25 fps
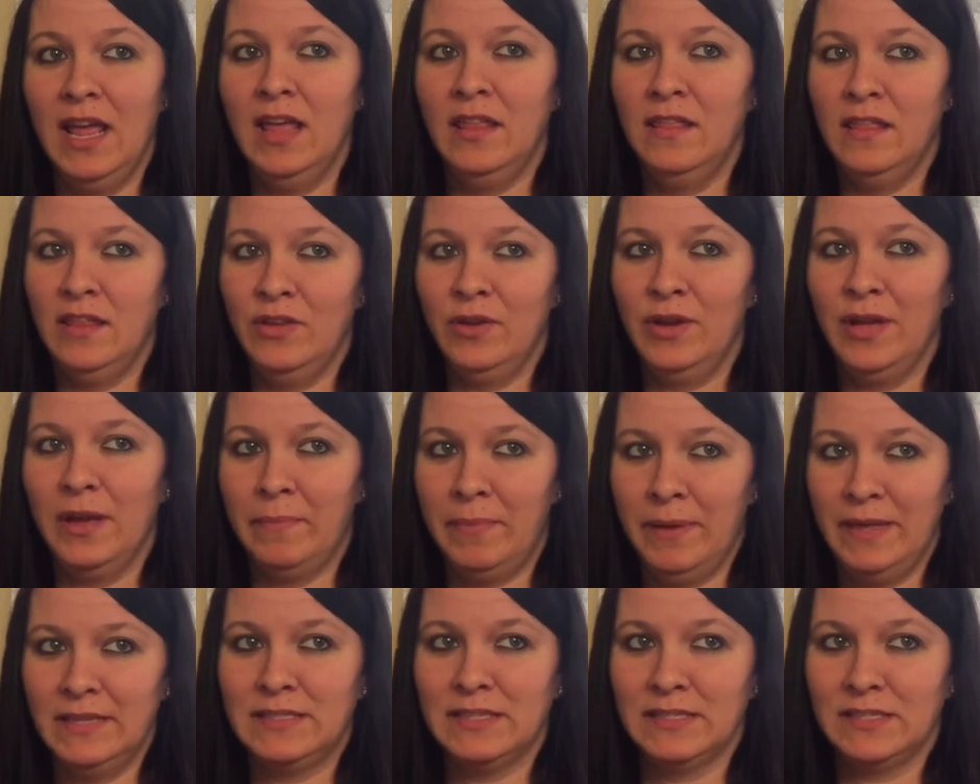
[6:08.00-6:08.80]
it and
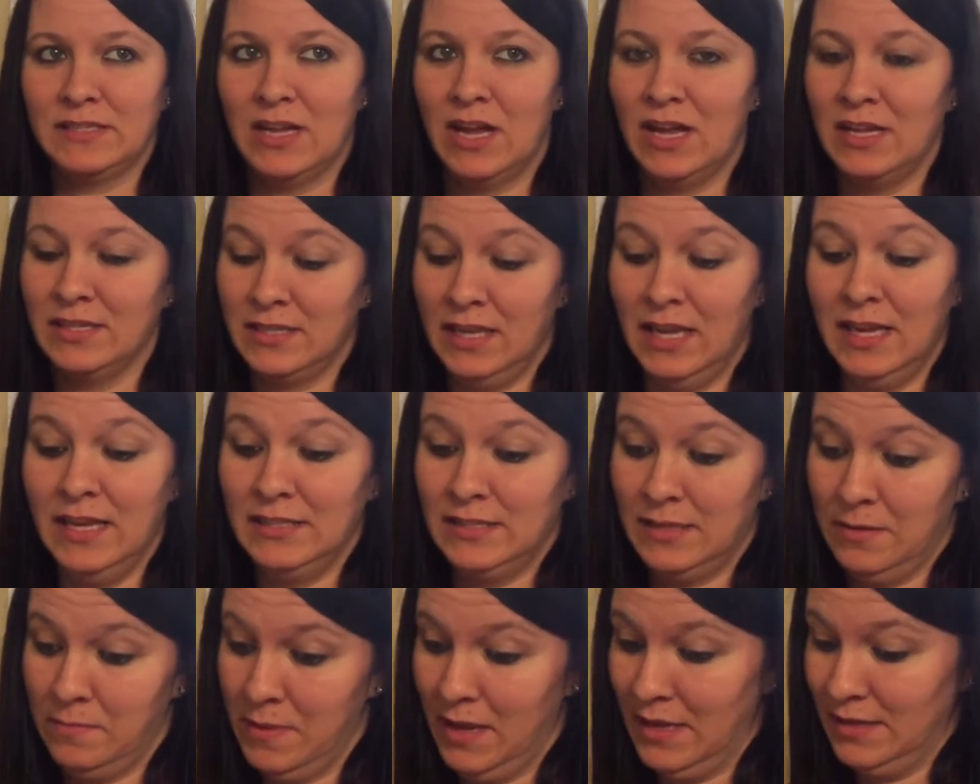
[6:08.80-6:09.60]
you get pizza sauce.
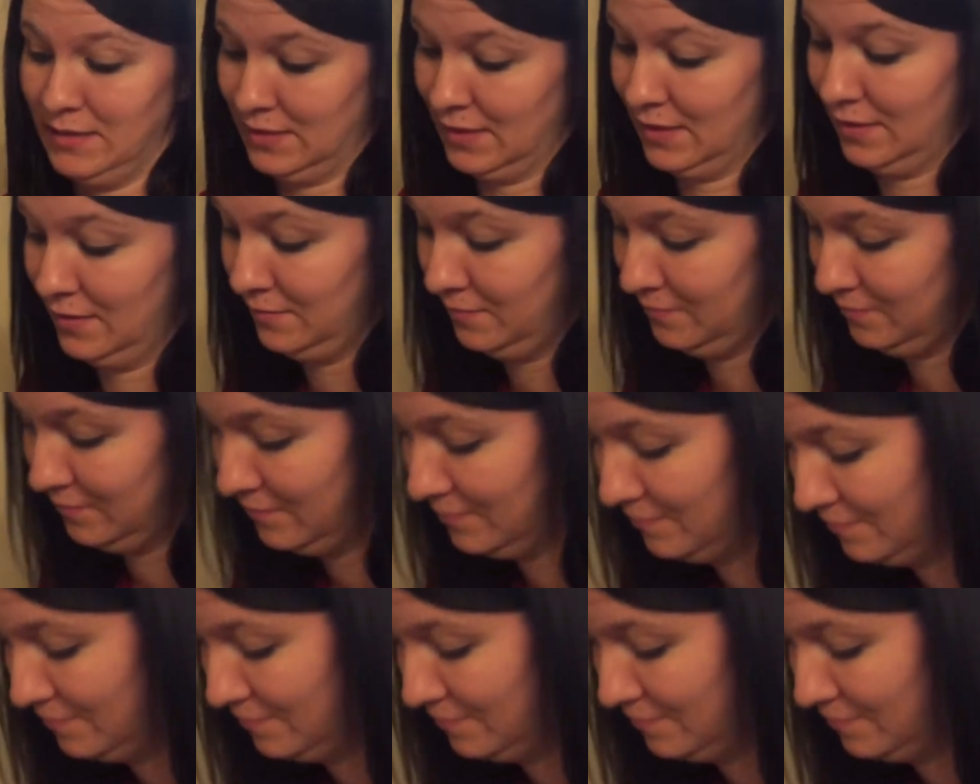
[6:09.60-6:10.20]
It's amazing. It's